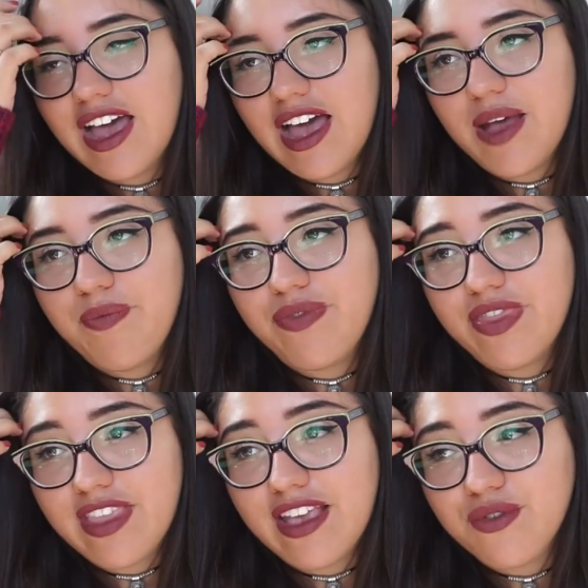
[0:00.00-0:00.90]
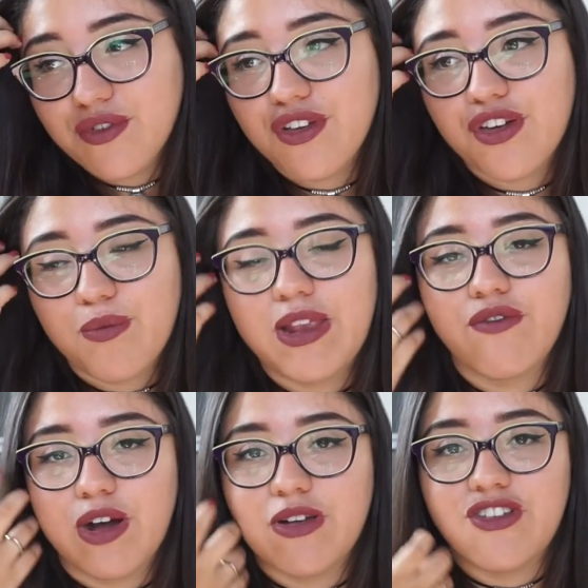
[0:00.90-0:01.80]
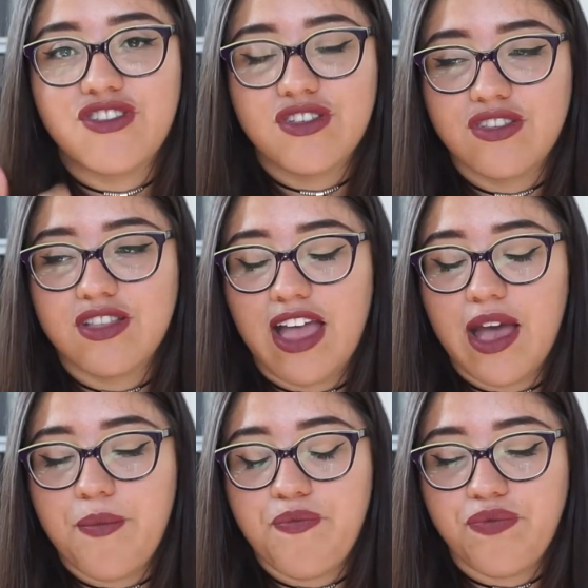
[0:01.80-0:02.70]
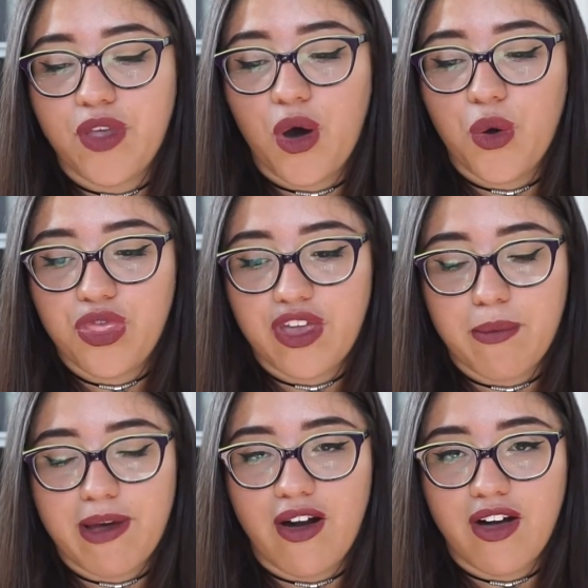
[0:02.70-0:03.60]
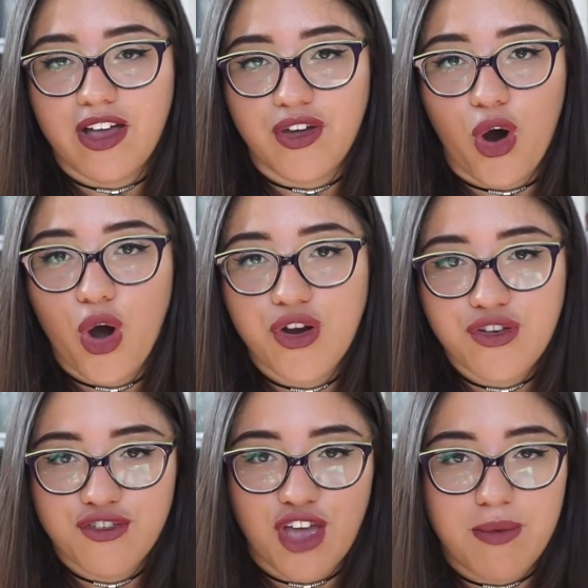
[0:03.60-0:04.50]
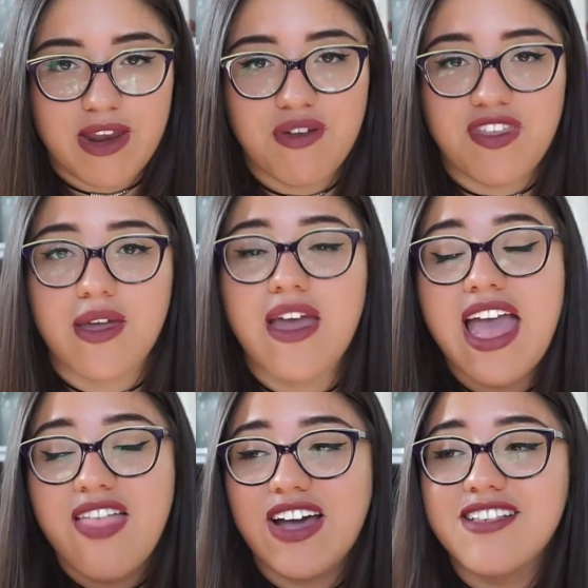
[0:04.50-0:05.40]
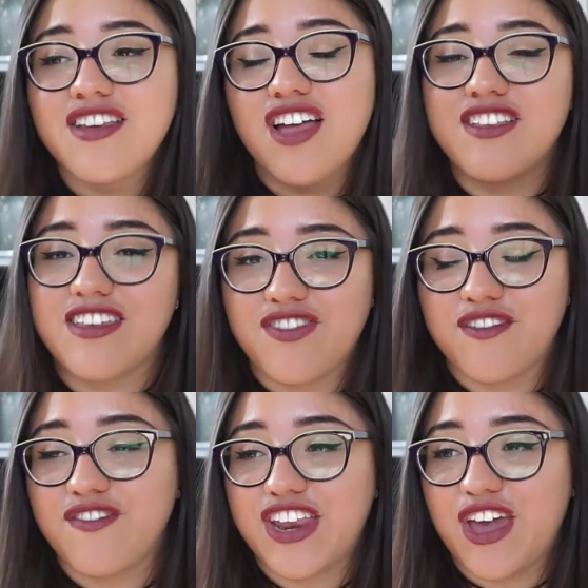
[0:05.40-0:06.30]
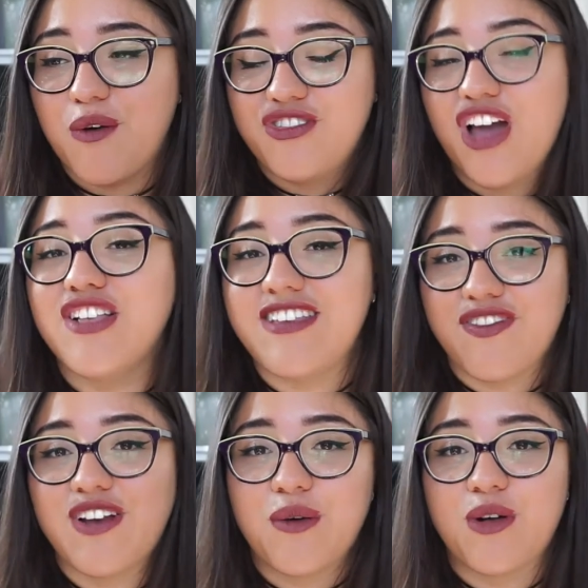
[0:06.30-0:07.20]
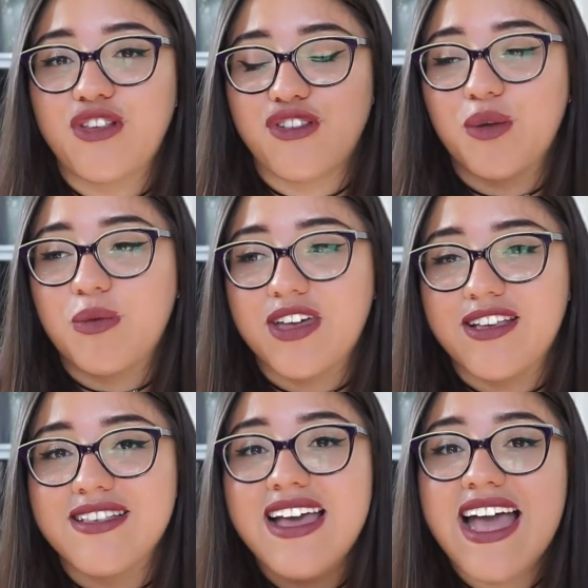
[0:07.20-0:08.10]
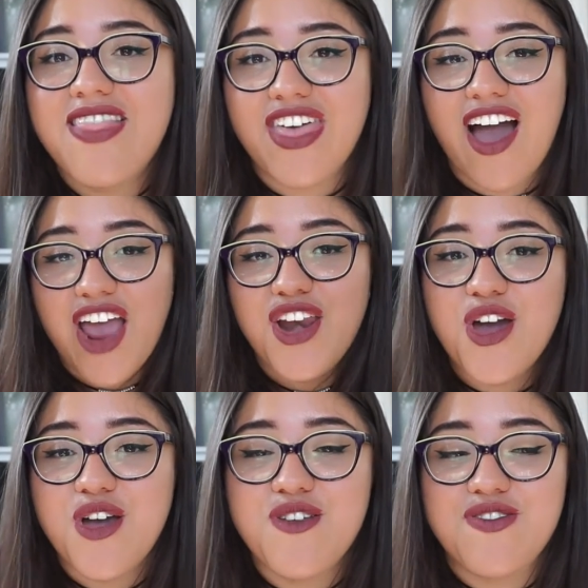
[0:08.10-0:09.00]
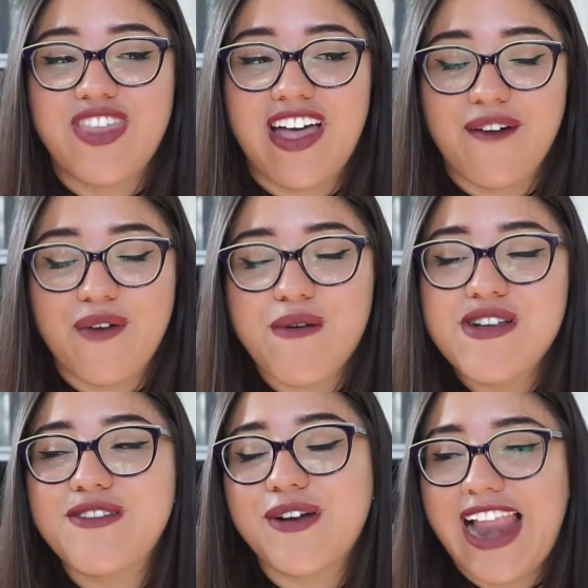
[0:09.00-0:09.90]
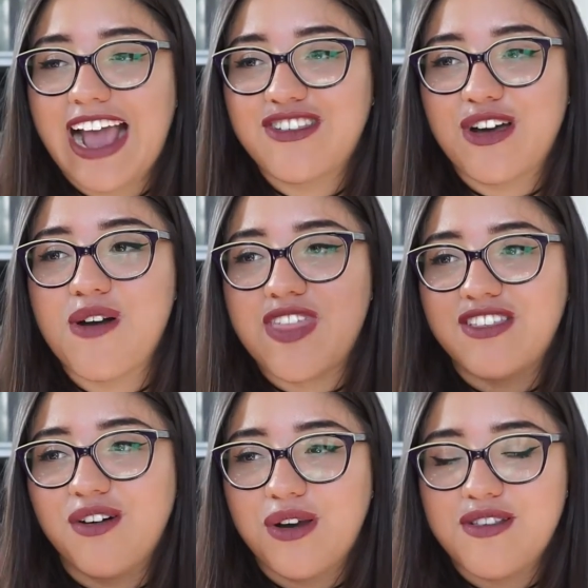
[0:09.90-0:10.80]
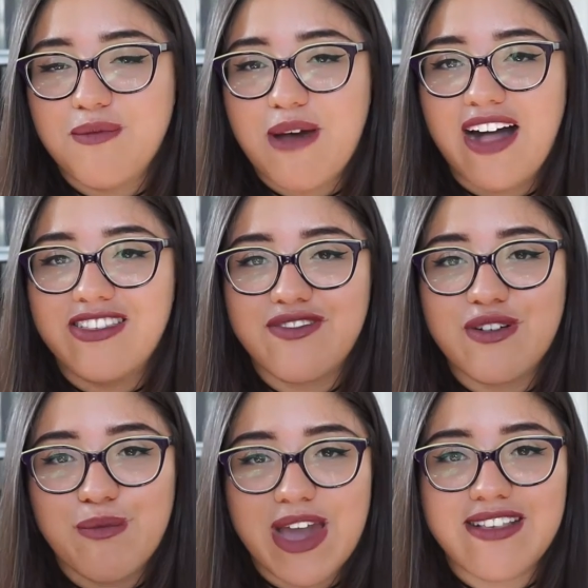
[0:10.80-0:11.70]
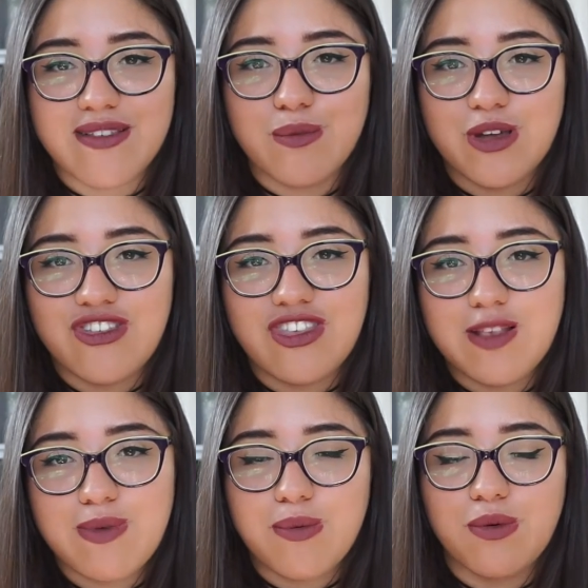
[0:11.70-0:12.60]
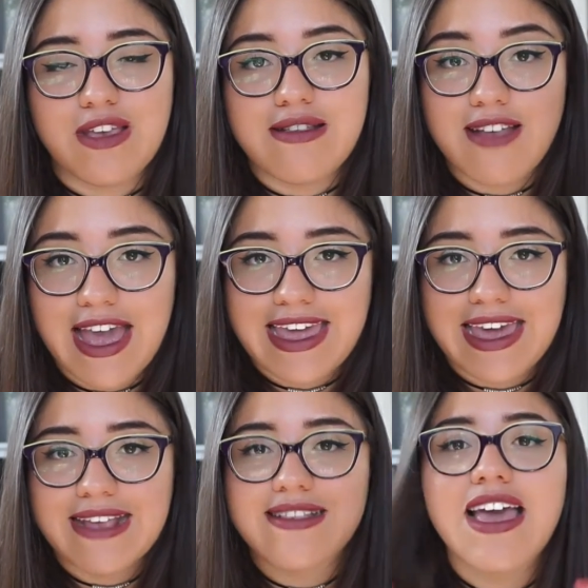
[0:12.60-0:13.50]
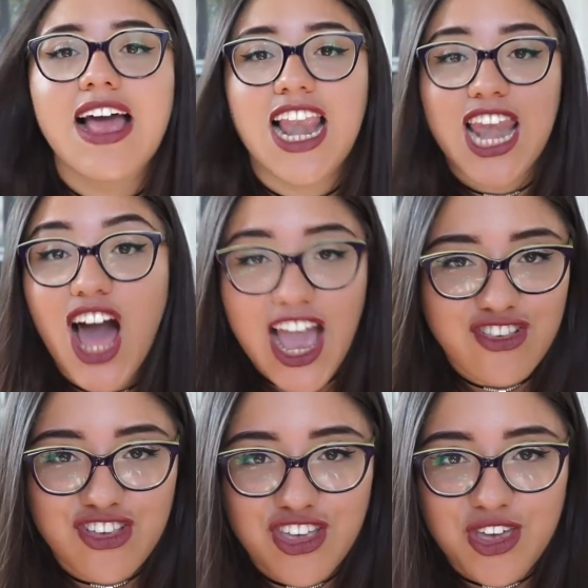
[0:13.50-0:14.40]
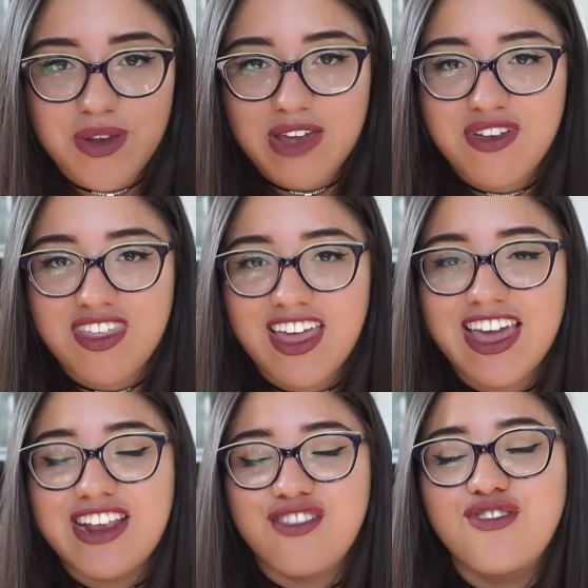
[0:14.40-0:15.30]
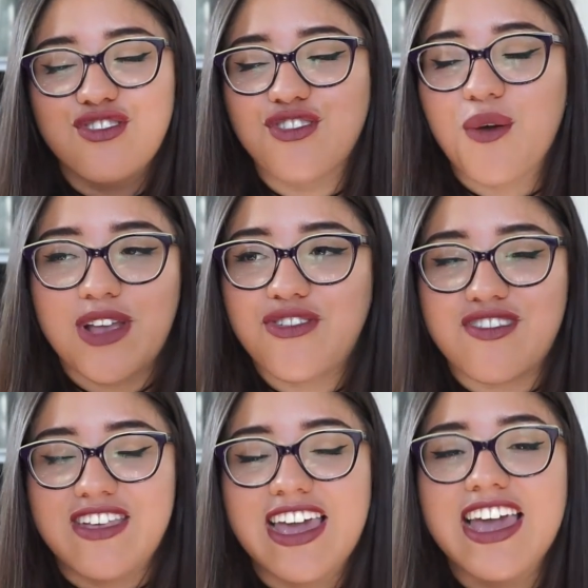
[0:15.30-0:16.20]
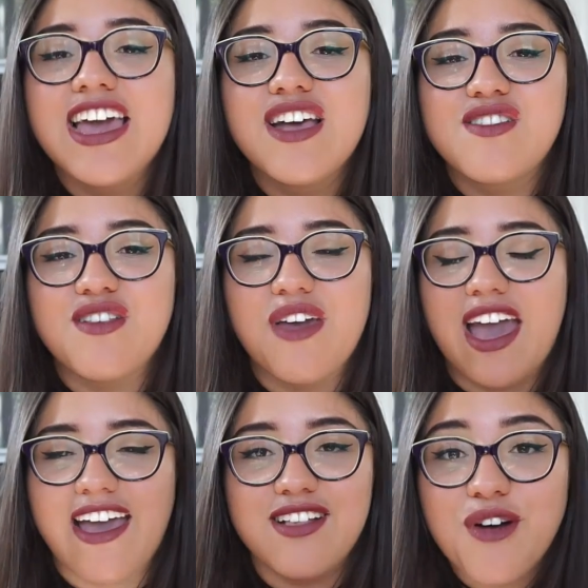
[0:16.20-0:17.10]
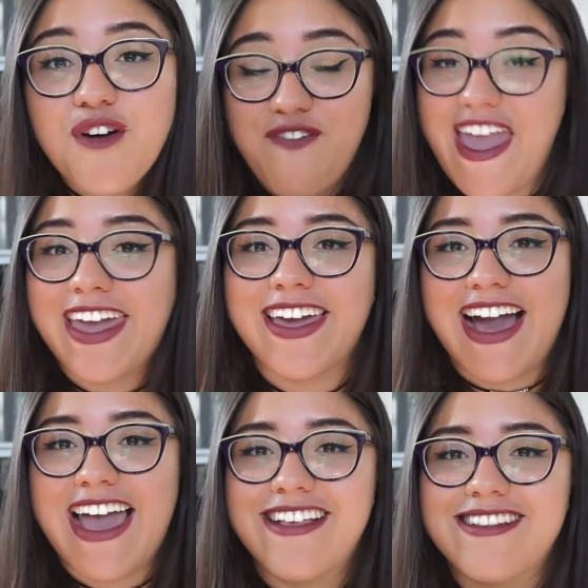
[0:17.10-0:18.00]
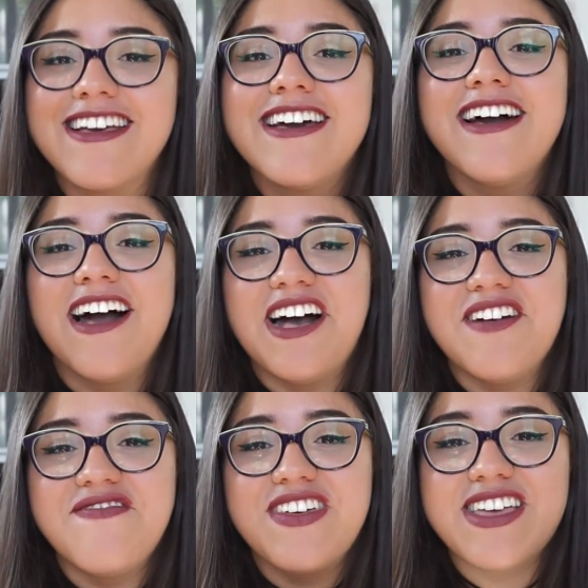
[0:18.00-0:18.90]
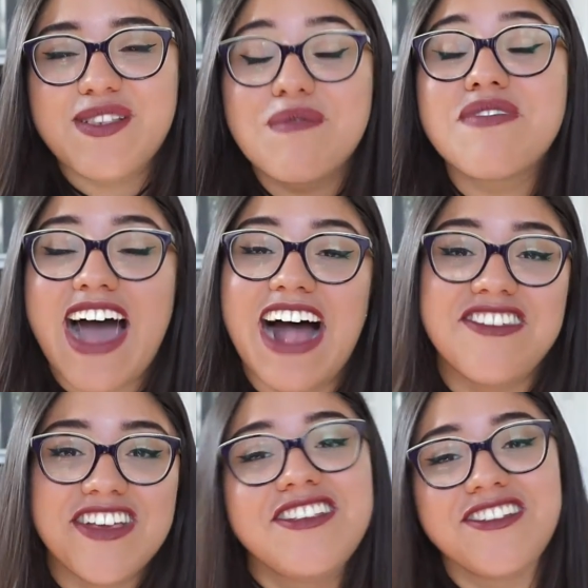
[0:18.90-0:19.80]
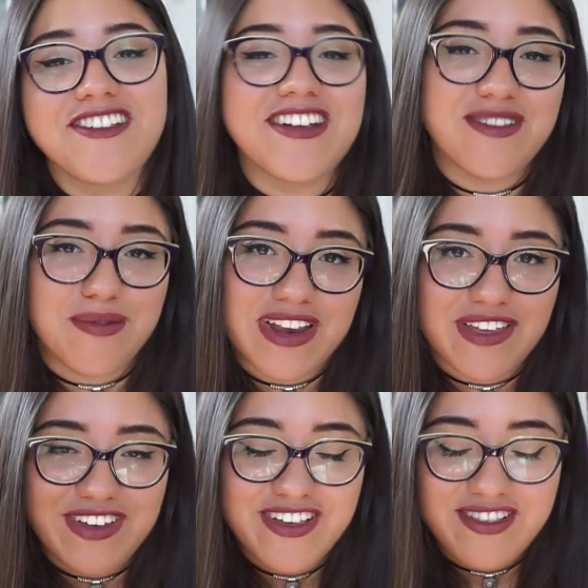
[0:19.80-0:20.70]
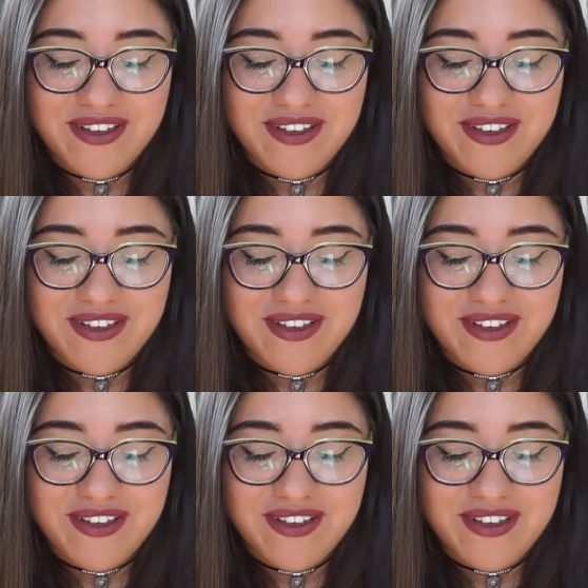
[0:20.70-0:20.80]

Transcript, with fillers: Um, it's also complete rubbish, um, the whole thing about uh, your horoscope and everything. That's another different video which I definitely want to do, because there, I know that I went to a lecture where they told us about different ways in which these people, these psychics, lie to you and everything, and it's just so interesting. So yeah, it's all fake, guys, um, and there's people that actually do tend to believe it.